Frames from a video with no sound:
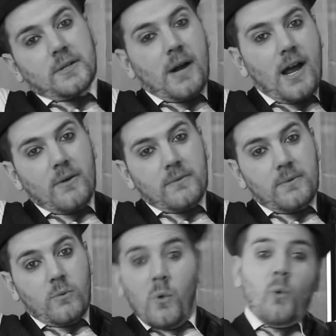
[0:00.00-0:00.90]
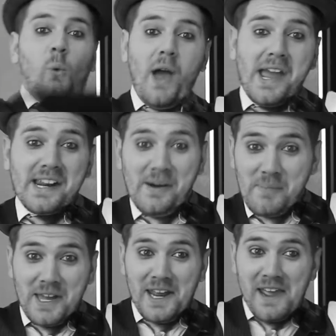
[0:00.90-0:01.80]
around. Wait a
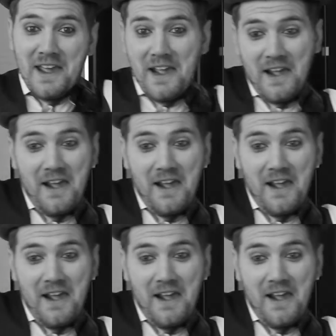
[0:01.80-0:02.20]
minute!